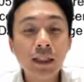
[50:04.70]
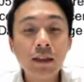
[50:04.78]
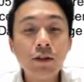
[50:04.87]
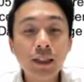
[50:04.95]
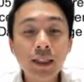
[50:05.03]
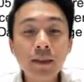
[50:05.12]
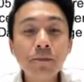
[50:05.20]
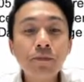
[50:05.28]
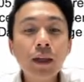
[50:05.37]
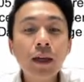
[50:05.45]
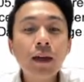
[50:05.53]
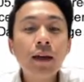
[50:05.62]
in already.
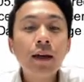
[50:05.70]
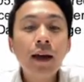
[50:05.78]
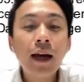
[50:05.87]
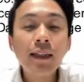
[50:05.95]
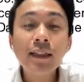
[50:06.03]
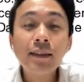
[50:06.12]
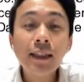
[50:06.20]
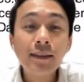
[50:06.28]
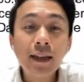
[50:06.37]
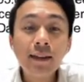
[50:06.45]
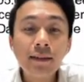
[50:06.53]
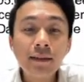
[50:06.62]
And then the next
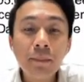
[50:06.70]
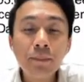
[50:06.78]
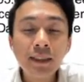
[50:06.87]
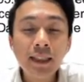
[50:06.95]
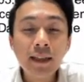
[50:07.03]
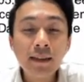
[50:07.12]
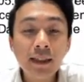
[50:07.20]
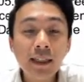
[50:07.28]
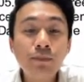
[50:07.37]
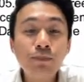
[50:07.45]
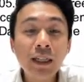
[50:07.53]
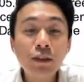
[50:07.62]
day, that 10%
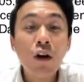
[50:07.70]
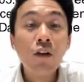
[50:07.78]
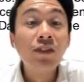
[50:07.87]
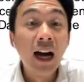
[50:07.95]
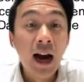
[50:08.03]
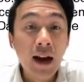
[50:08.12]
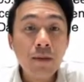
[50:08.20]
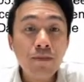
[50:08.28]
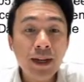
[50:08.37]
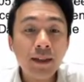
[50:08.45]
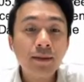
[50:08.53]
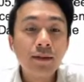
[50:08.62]
is based off the higher
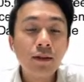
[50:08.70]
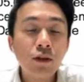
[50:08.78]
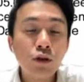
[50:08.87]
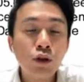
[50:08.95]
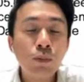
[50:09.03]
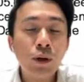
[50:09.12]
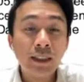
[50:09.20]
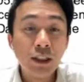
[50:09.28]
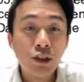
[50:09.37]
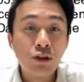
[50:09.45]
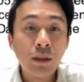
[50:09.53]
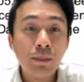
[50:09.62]
base,
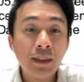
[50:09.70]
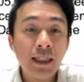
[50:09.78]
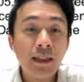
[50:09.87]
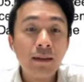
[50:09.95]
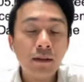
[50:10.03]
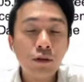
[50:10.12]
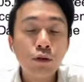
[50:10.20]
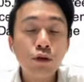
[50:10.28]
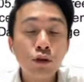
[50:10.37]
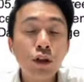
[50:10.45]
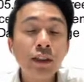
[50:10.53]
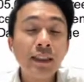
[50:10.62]
2.63%,
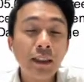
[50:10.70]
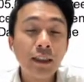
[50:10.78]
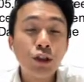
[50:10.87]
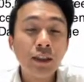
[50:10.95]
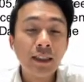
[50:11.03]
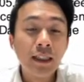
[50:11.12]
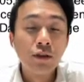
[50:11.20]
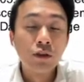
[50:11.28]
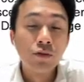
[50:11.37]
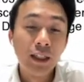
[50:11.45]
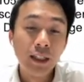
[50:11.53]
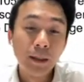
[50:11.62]
$2.63
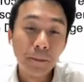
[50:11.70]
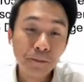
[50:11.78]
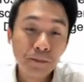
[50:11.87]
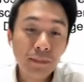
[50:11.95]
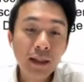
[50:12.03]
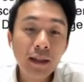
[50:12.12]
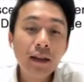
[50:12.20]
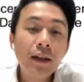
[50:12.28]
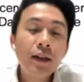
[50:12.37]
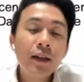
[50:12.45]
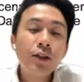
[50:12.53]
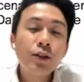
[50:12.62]
over here.
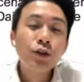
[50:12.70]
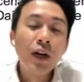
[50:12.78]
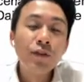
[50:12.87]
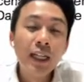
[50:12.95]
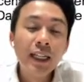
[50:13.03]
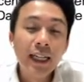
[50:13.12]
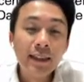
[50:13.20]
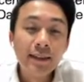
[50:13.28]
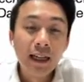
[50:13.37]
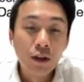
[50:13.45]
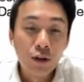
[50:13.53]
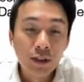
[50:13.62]
So every day the
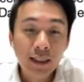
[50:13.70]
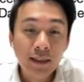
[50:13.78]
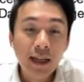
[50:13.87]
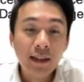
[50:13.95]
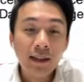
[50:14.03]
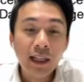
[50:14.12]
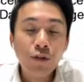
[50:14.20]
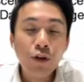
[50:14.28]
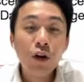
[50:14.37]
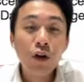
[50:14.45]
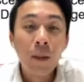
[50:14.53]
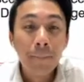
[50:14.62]
gains are locked in and
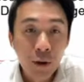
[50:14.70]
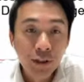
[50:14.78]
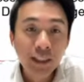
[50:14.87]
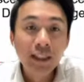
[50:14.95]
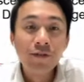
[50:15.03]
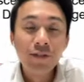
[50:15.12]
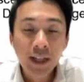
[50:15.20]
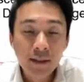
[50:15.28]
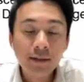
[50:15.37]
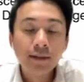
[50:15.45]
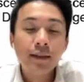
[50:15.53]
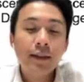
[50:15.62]
therefore compounding effect,
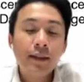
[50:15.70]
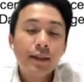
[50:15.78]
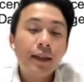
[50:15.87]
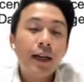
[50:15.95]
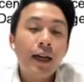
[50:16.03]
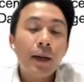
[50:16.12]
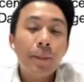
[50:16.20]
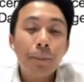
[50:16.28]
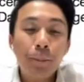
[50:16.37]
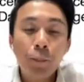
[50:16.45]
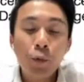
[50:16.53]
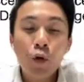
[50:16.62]

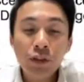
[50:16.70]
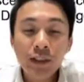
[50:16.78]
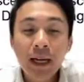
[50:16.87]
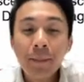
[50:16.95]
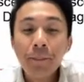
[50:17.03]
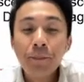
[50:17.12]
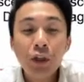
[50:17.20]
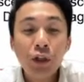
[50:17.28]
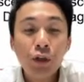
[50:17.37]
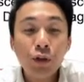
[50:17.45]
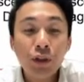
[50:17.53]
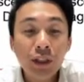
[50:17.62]
um, over time, you
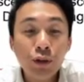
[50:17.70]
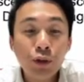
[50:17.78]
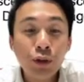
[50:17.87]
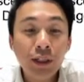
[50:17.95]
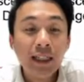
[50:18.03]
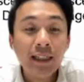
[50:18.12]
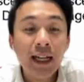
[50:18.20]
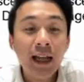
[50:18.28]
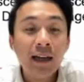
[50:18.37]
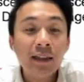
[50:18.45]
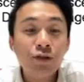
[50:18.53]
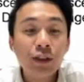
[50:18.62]
know, you could get the
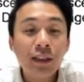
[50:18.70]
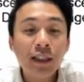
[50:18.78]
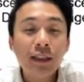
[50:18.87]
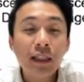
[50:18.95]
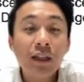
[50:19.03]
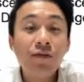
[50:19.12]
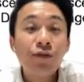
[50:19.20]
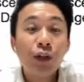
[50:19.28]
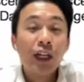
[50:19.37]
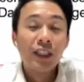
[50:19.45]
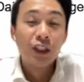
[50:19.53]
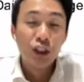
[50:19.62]
enhanced return if you're in